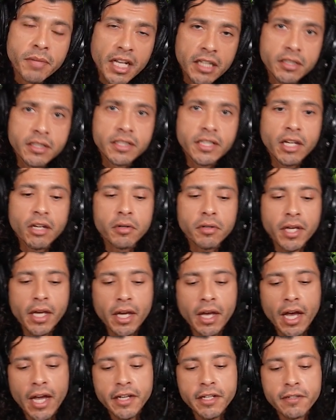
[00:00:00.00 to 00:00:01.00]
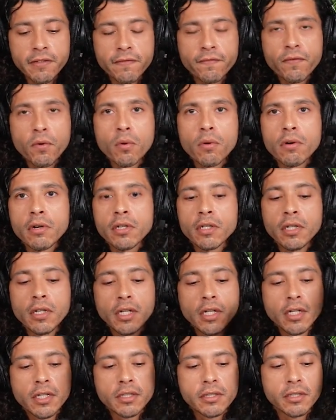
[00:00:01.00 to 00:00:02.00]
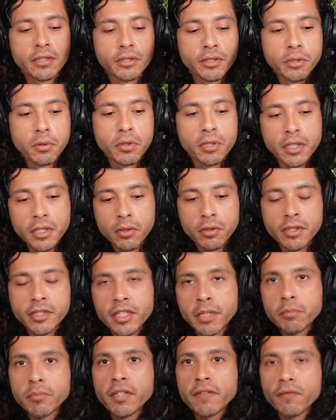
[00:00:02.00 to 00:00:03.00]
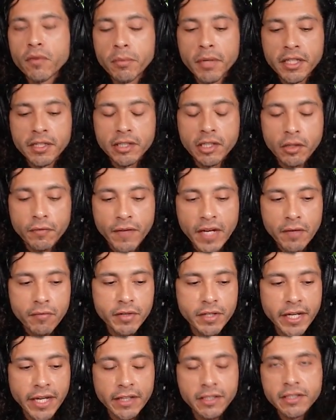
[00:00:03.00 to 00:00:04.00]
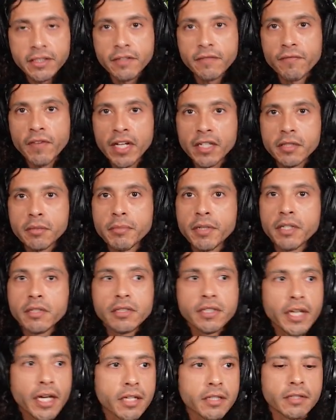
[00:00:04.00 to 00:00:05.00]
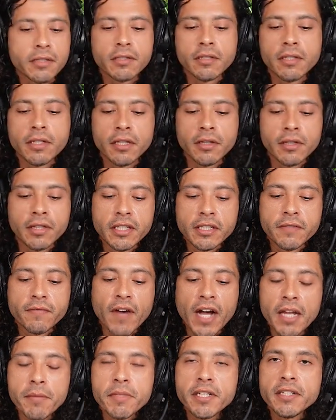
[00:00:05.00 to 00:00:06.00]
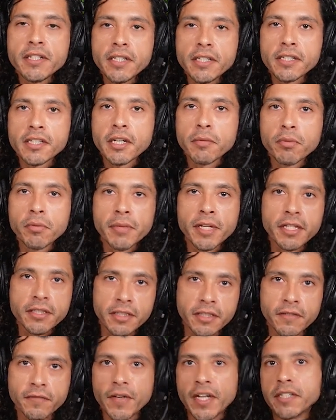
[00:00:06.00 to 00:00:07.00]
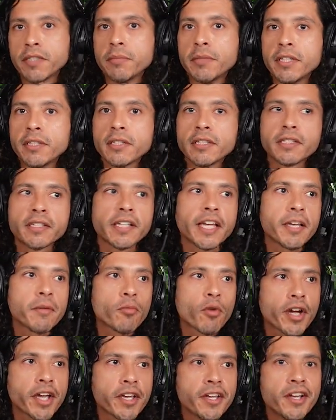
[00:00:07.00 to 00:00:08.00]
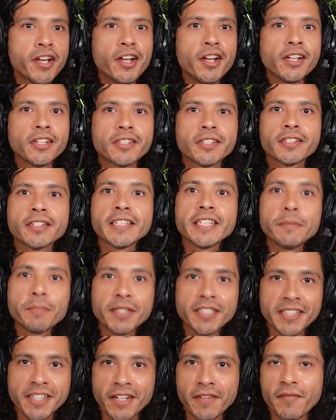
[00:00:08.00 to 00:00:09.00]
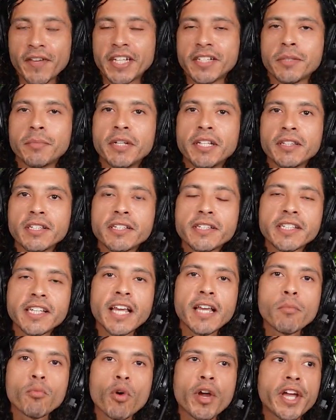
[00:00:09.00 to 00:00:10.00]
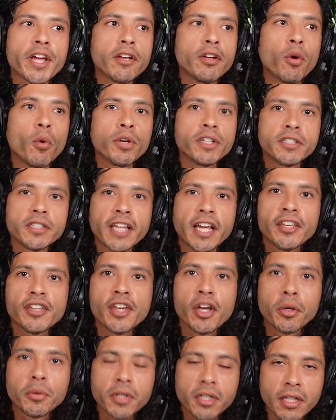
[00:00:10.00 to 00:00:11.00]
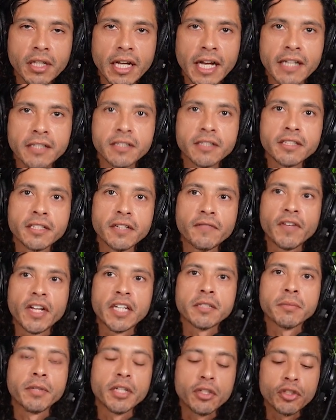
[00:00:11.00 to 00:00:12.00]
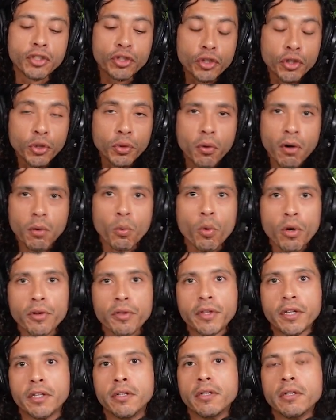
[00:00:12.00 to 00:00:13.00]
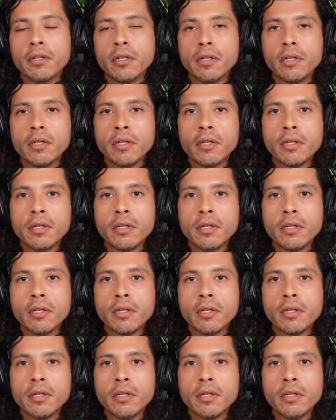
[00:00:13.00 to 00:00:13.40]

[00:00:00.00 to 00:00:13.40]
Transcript: You imagine, say, okay, I can afford to do a little something for myself every day. It's an investment. Yes, this vitamin D supplement is an investment. The same way sleep is an investment. The same way going to that yoga class is an investment. You are worth it.